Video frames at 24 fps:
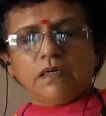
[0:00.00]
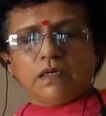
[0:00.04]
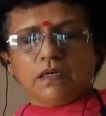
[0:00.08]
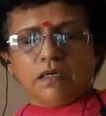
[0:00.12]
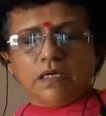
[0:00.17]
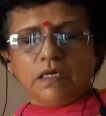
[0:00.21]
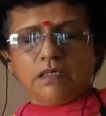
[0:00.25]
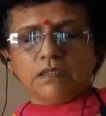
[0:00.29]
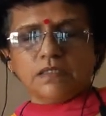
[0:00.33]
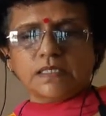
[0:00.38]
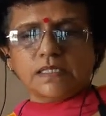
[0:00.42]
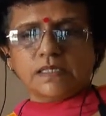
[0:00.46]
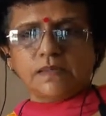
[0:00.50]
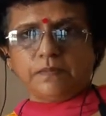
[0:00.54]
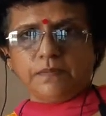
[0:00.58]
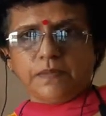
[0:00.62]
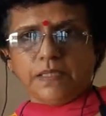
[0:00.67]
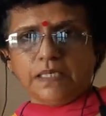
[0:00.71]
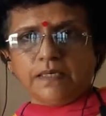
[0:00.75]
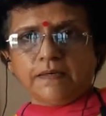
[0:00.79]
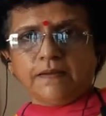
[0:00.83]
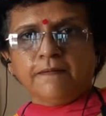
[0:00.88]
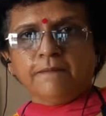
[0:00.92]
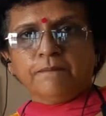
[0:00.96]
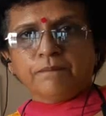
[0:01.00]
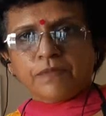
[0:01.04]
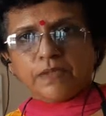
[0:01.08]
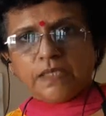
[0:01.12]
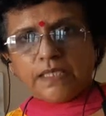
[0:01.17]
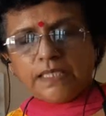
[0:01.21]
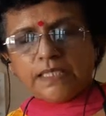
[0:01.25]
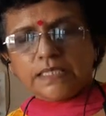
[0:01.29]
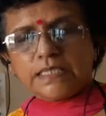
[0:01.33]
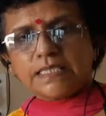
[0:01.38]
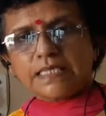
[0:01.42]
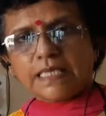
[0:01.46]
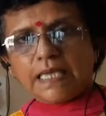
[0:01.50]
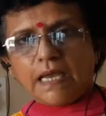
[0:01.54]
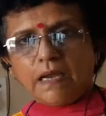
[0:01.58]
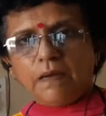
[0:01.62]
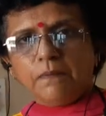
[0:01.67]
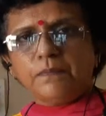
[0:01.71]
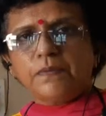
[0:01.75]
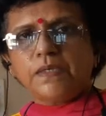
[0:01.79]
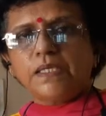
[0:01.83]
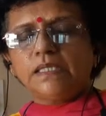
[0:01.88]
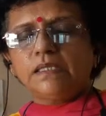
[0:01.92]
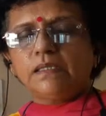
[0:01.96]
customer is
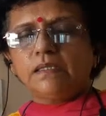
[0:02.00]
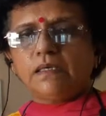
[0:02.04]
kept in